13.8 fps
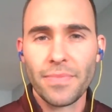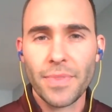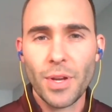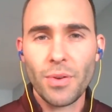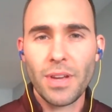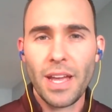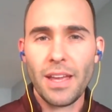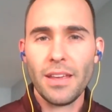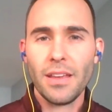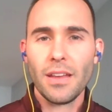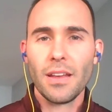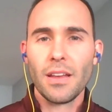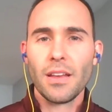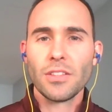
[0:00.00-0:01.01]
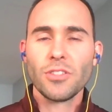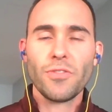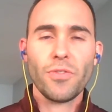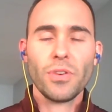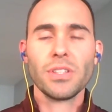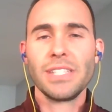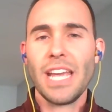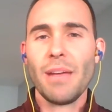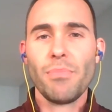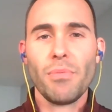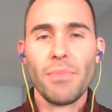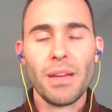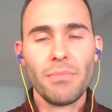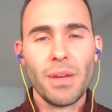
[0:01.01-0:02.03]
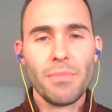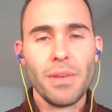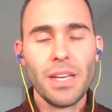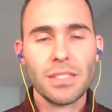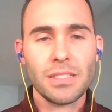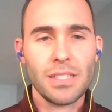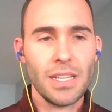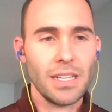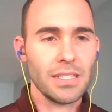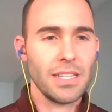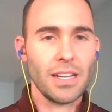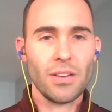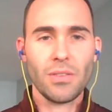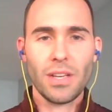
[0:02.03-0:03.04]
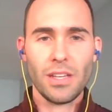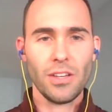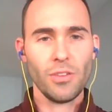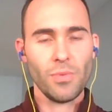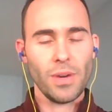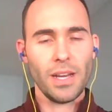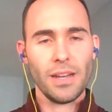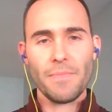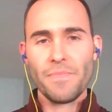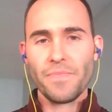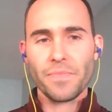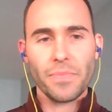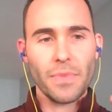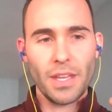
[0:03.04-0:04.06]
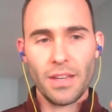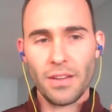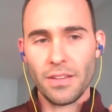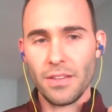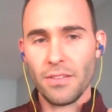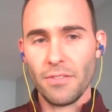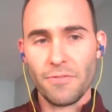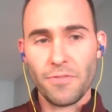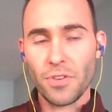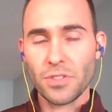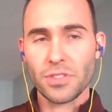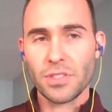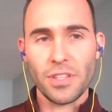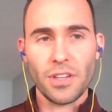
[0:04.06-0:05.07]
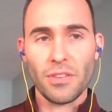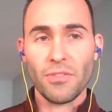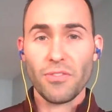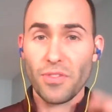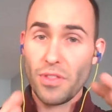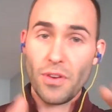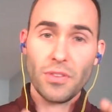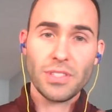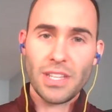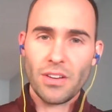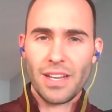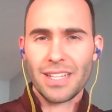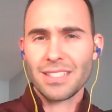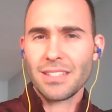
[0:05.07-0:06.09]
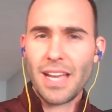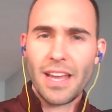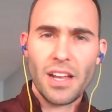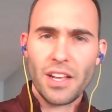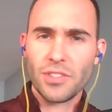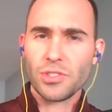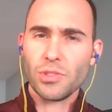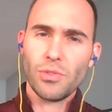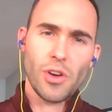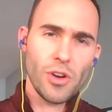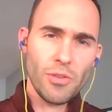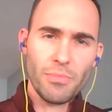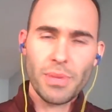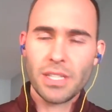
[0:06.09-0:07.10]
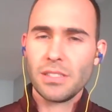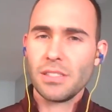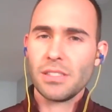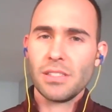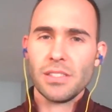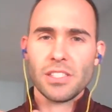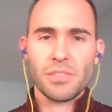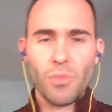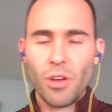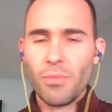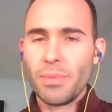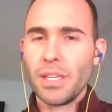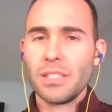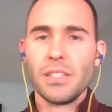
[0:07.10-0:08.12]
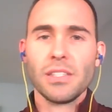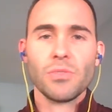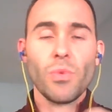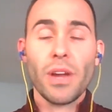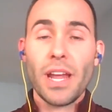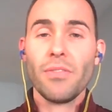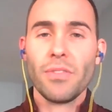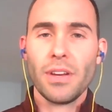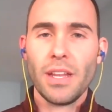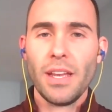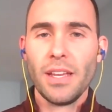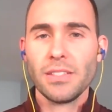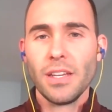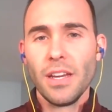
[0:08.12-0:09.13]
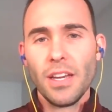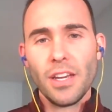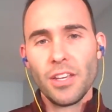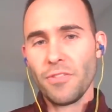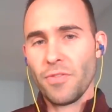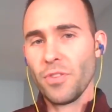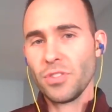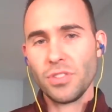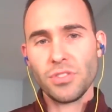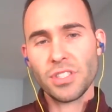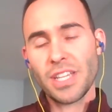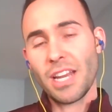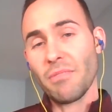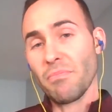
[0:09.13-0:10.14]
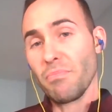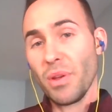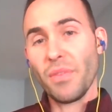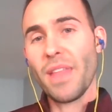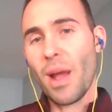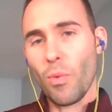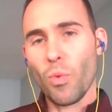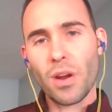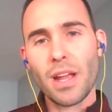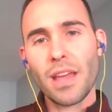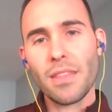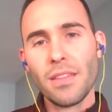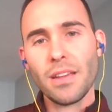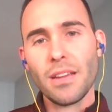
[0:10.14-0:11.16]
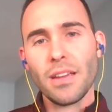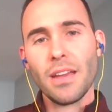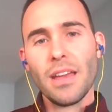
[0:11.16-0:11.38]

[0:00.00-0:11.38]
okay? So for example, my, my biggest thing is like, okay, you know what? Uh, first, you know, for those that are like side hustle, home businesses, small business, whatever it is, you first, you just got to build that work ethic